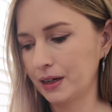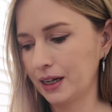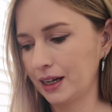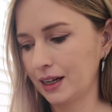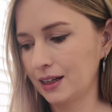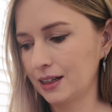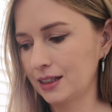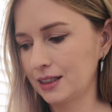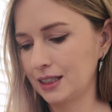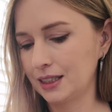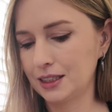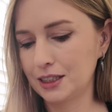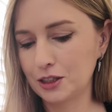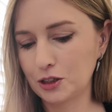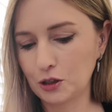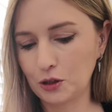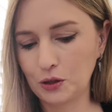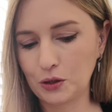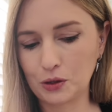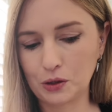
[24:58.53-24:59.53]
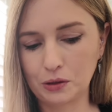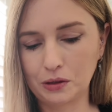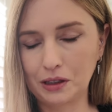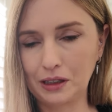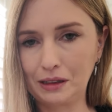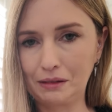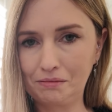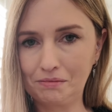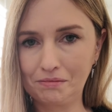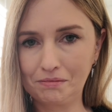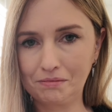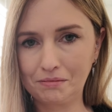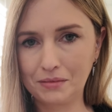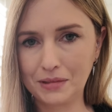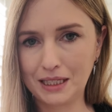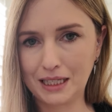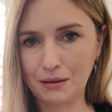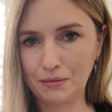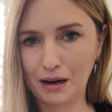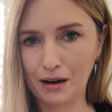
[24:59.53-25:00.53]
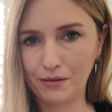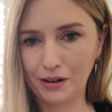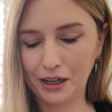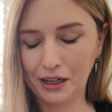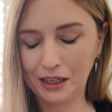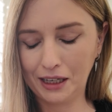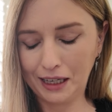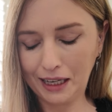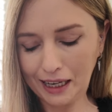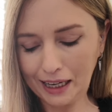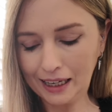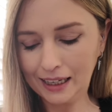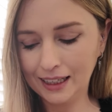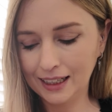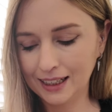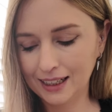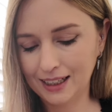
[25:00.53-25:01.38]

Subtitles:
my scissors go through it semi-regularly.